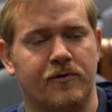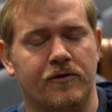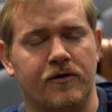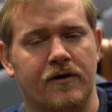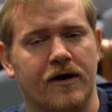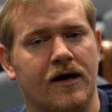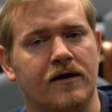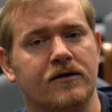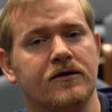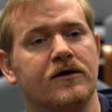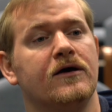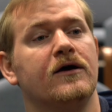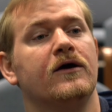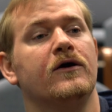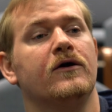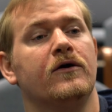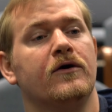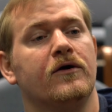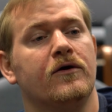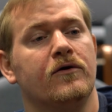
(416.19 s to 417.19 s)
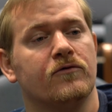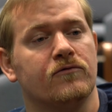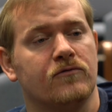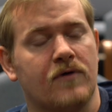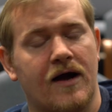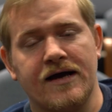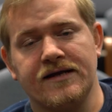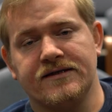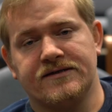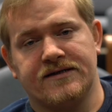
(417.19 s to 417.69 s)
pour out.
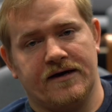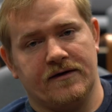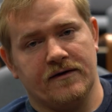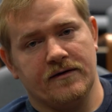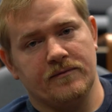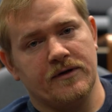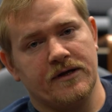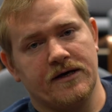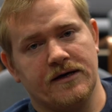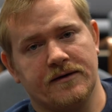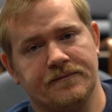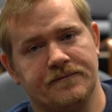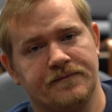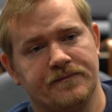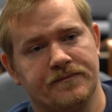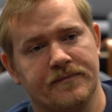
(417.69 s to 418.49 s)
Write terribly.